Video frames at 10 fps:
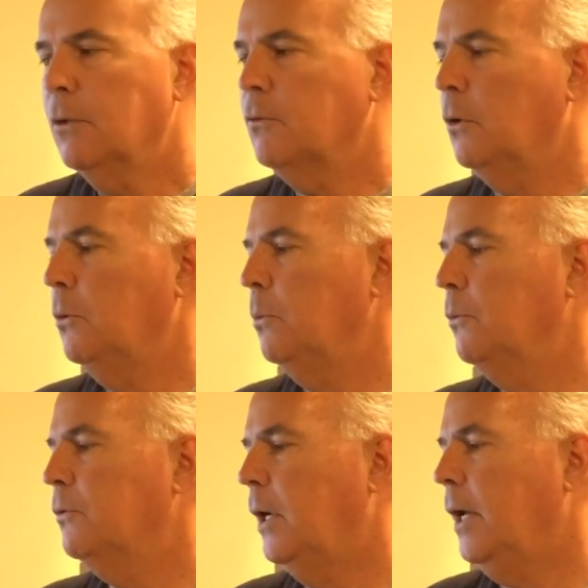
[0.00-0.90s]
So
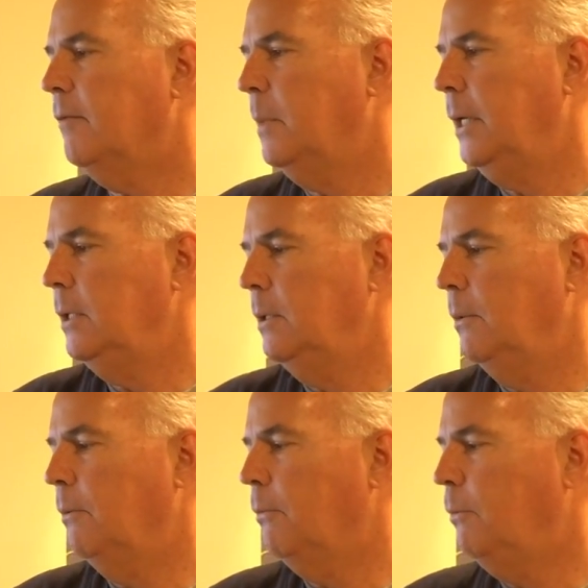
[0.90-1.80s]
we'll start off by
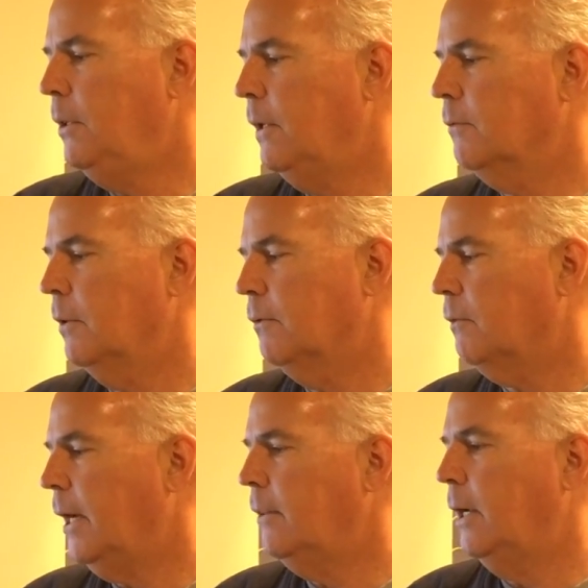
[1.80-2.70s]
three things on the
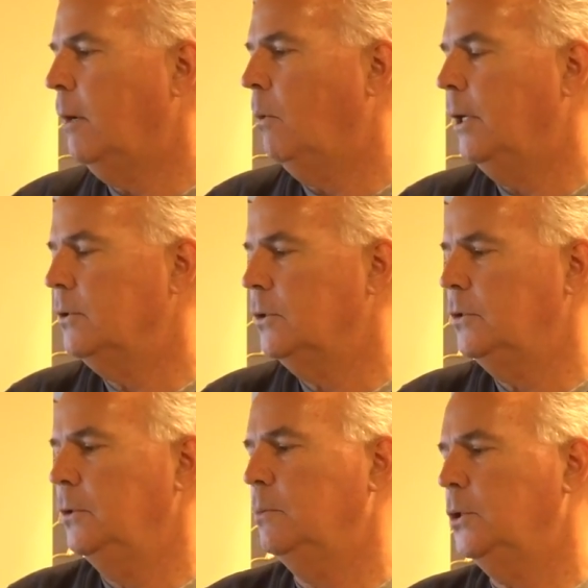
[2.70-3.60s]
slide that I want
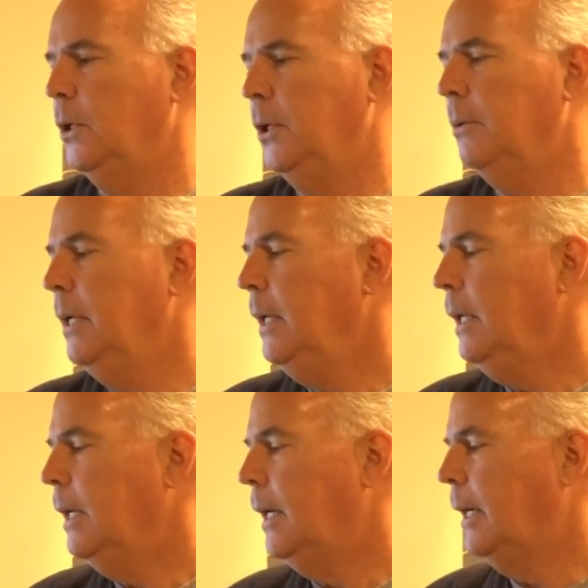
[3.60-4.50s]
to show you.
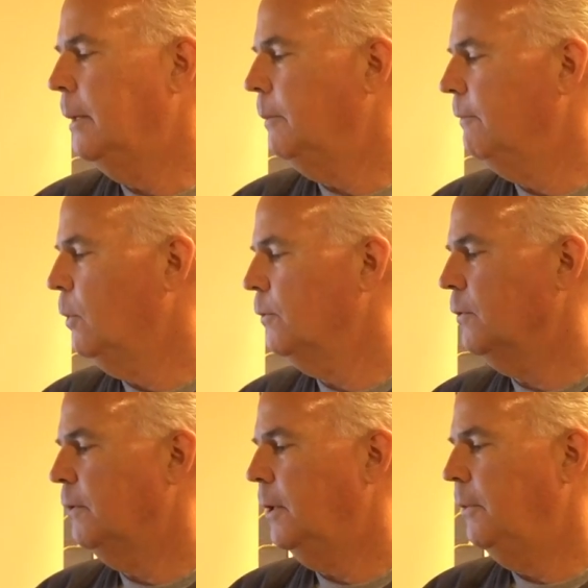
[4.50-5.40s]
Uh, of course,
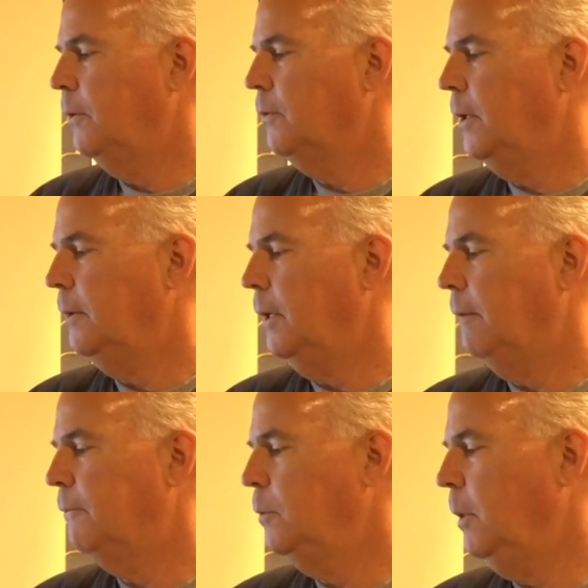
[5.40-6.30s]
there's, a, there's a,
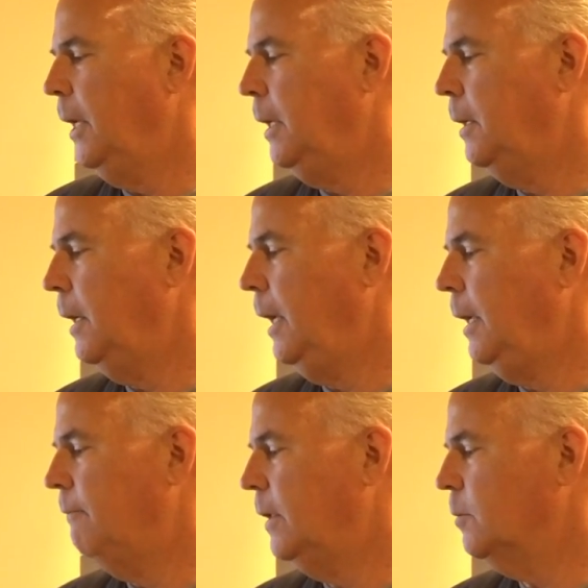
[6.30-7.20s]
a, fruit blend,
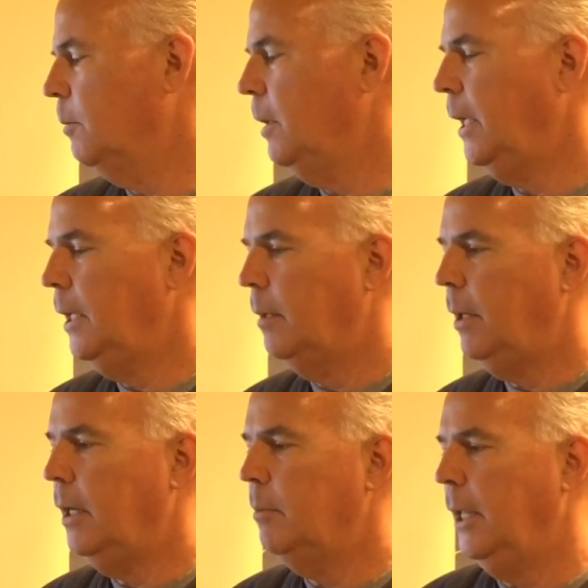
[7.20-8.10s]
a vegetable blend, and a
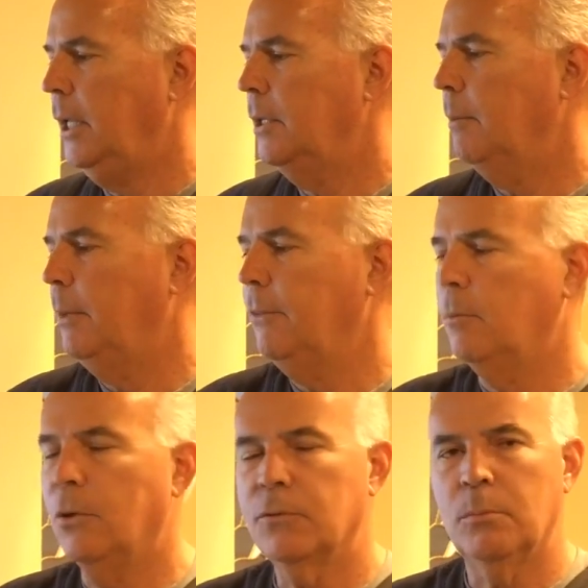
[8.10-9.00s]
berry blend, but
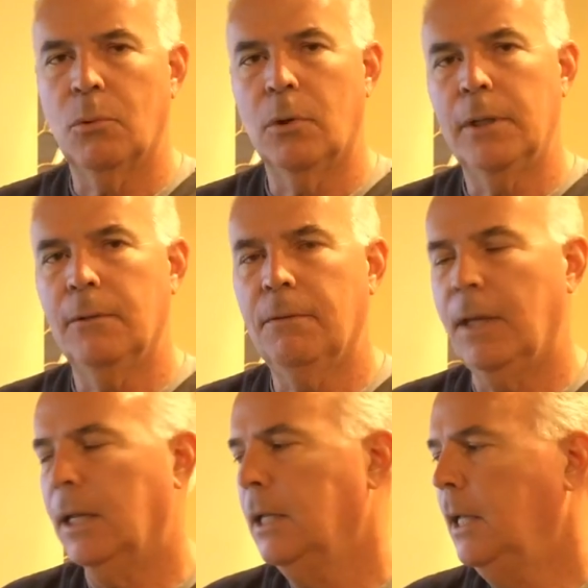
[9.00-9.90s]
the most important
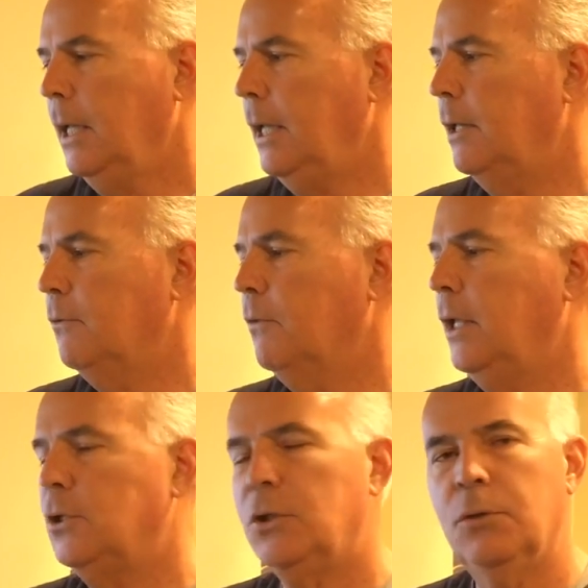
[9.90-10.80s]
thing is
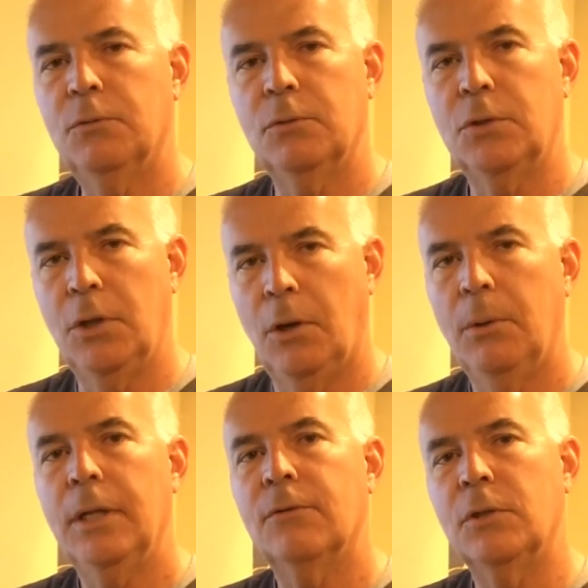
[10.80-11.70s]
that juice to
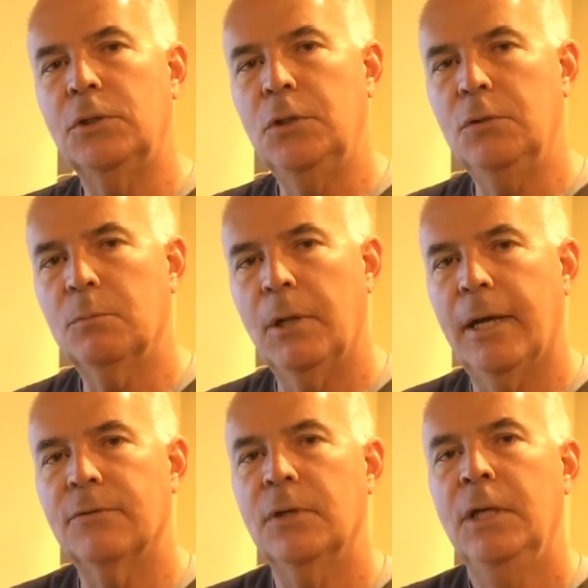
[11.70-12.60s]
know is that Juice
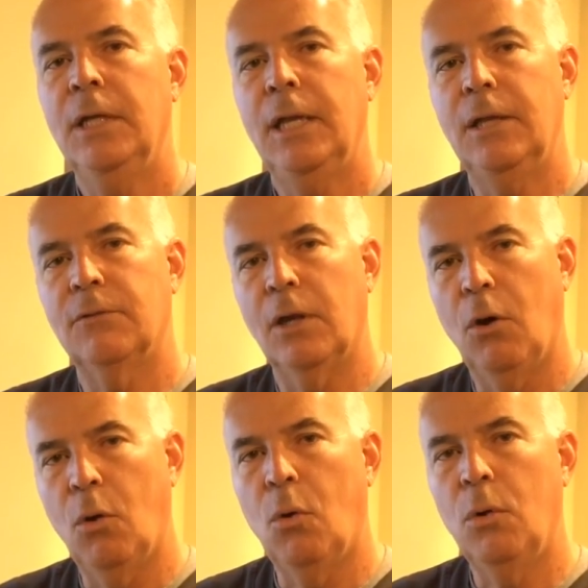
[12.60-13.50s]
Plus is a
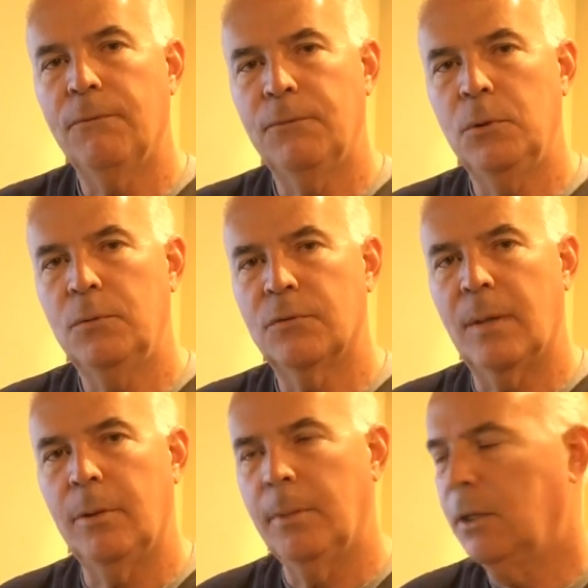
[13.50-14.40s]
whole food
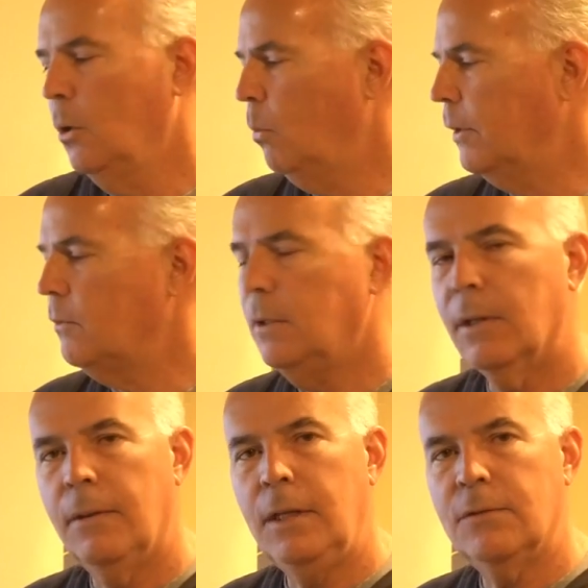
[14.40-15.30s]
supplement. What's
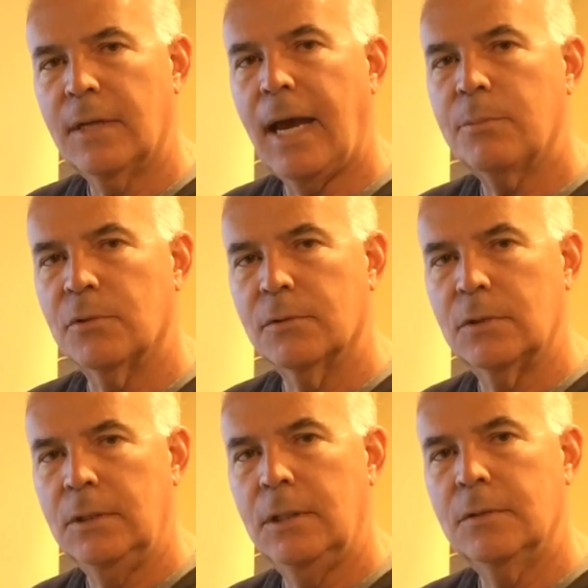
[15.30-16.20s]
in these
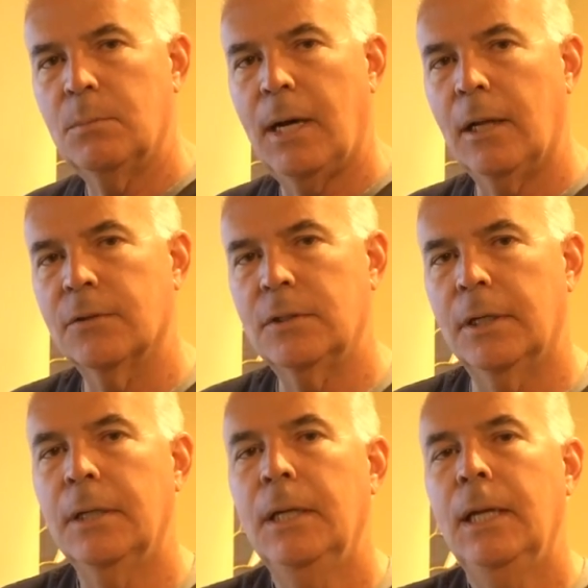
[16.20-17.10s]
capsules, in these bottles
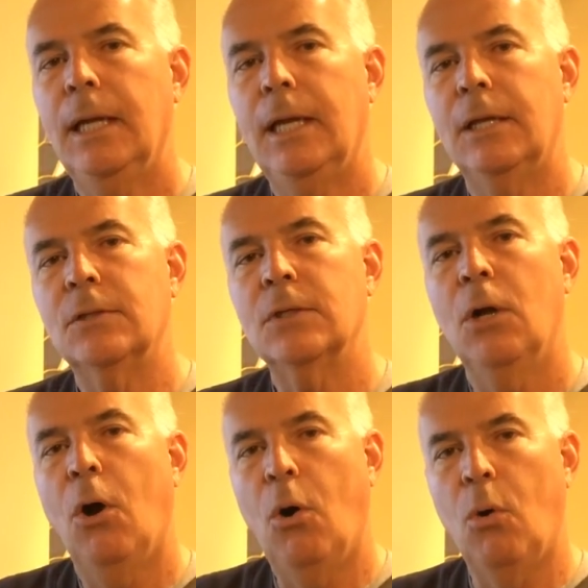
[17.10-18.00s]
here, is
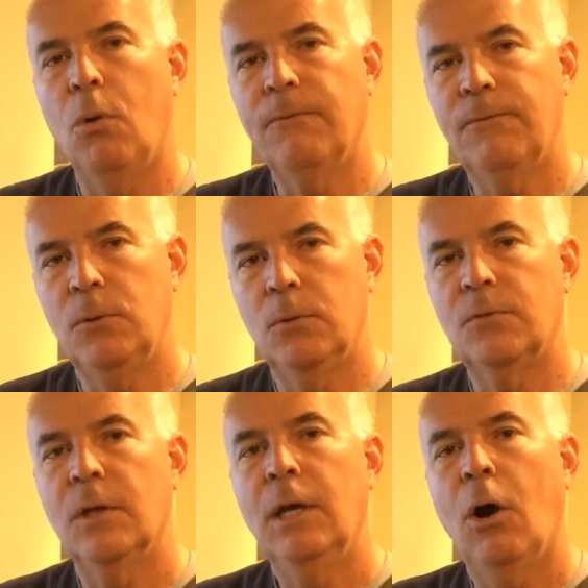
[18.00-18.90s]
whole
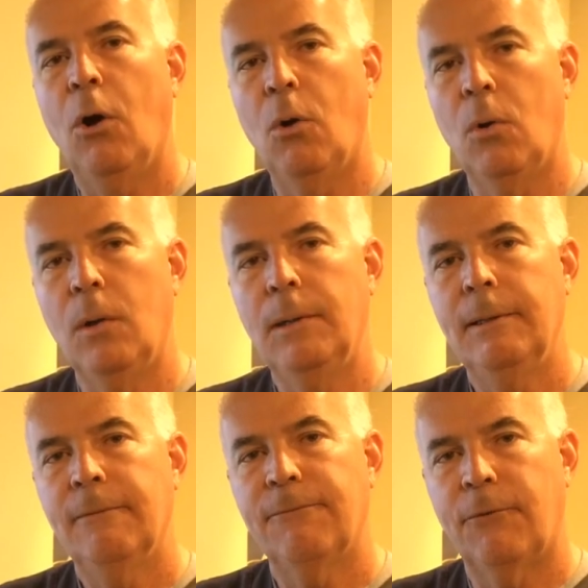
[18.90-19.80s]
foods, whole,
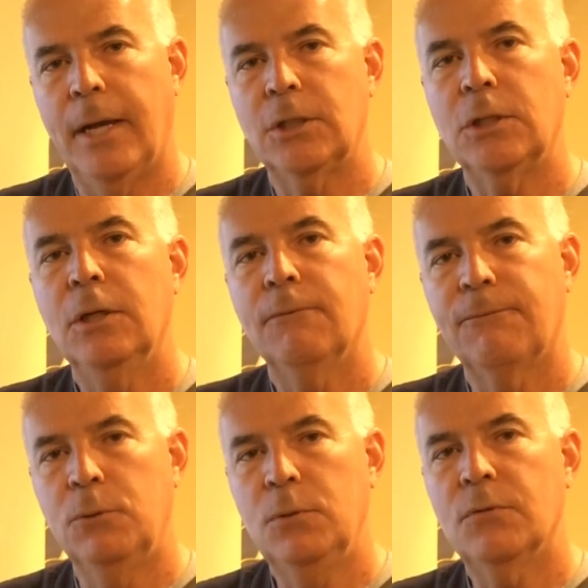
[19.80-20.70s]
fresh
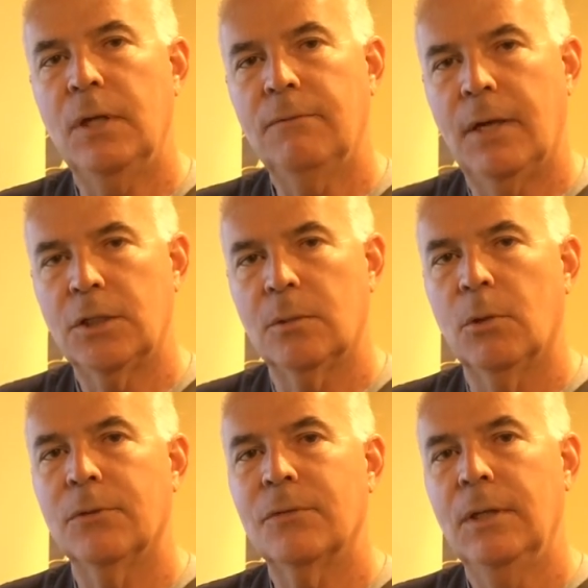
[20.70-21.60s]
fruits and
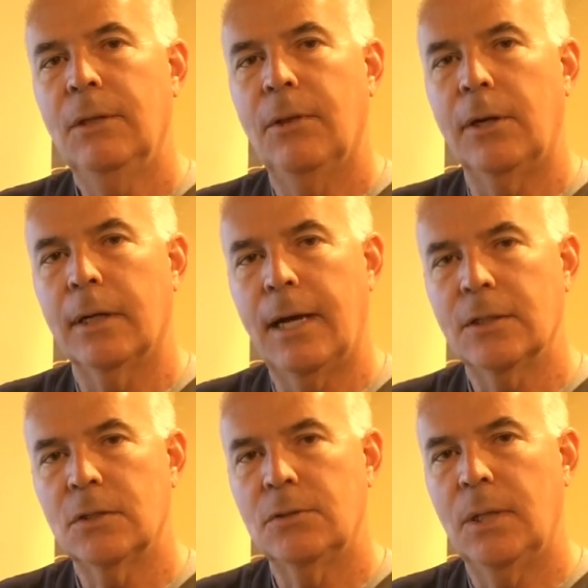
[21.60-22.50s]
vegetables that are
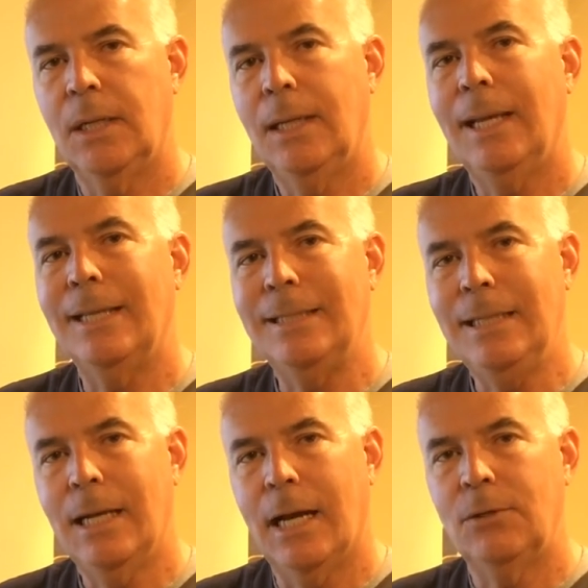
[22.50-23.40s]
concentrated and
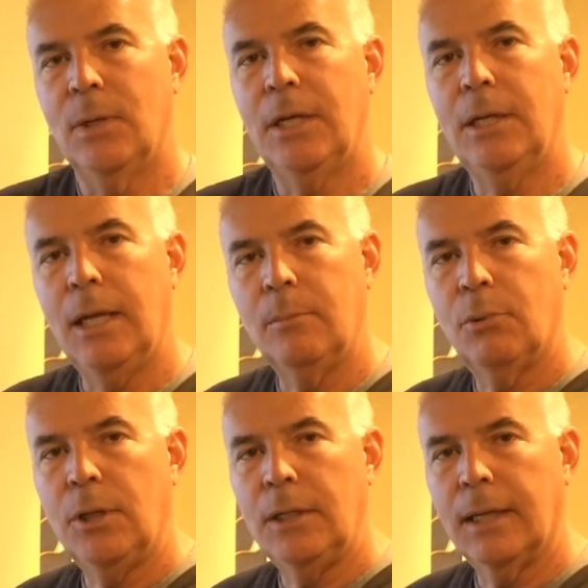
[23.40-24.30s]
dehydrated
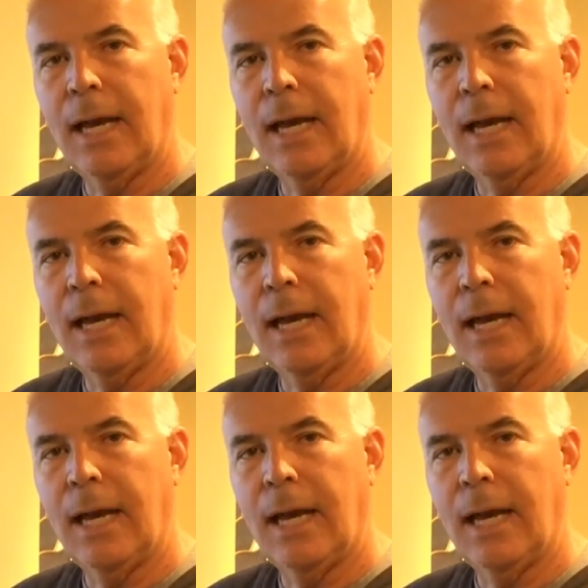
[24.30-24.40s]
and put into